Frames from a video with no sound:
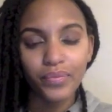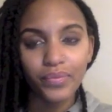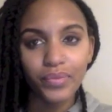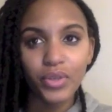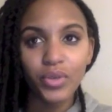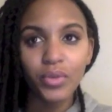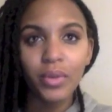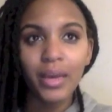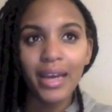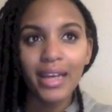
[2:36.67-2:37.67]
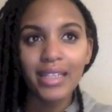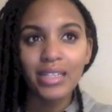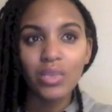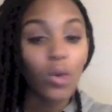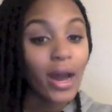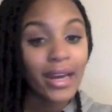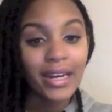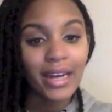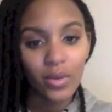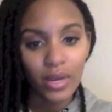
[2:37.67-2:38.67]
You might ask, why
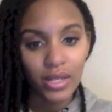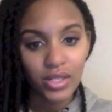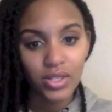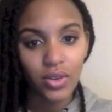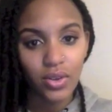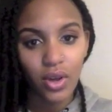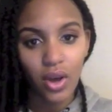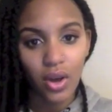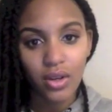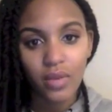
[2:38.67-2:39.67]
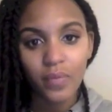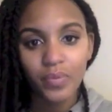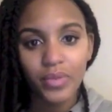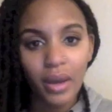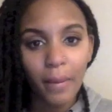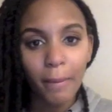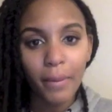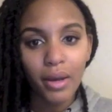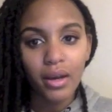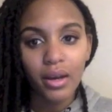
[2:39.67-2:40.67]
did I wait so long?
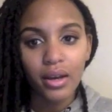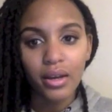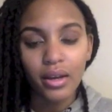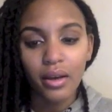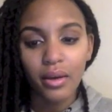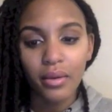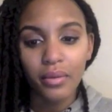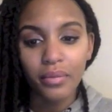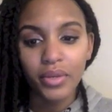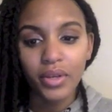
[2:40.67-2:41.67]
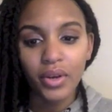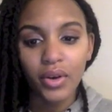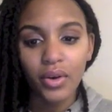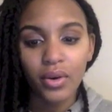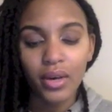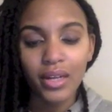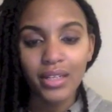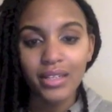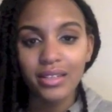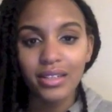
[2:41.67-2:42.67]
But, at
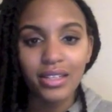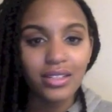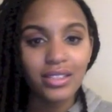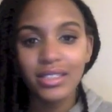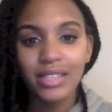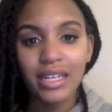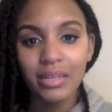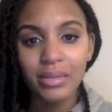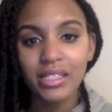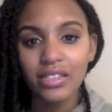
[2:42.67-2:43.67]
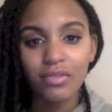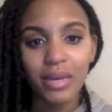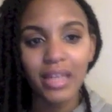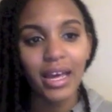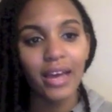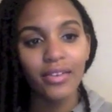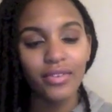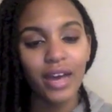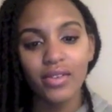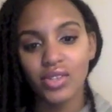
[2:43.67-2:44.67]
little segments of my life,
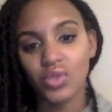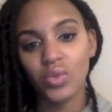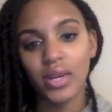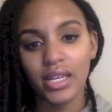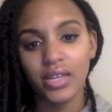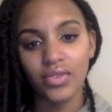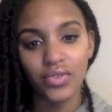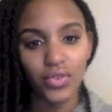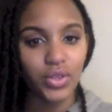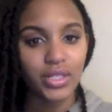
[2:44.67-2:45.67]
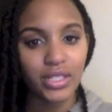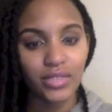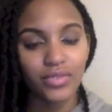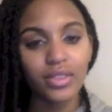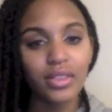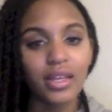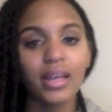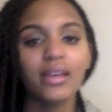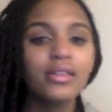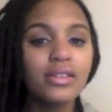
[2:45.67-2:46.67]
I was waiting for different
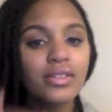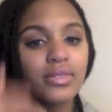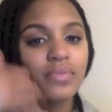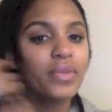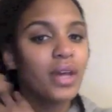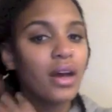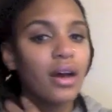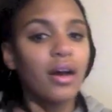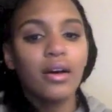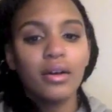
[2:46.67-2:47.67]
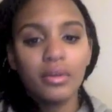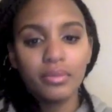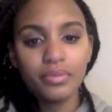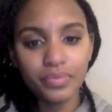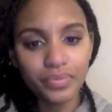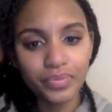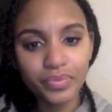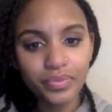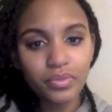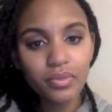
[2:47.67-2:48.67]
things.
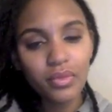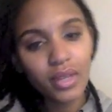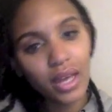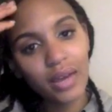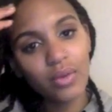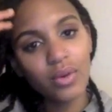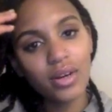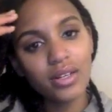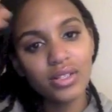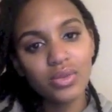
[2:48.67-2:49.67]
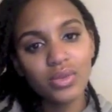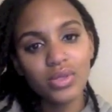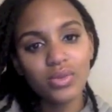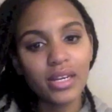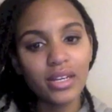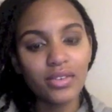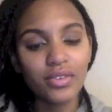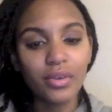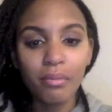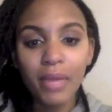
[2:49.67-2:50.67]
I once was waiting
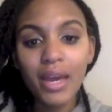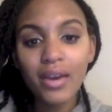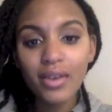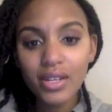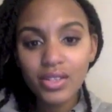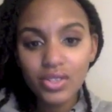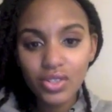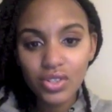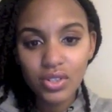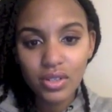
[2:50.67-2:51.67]
for marriage.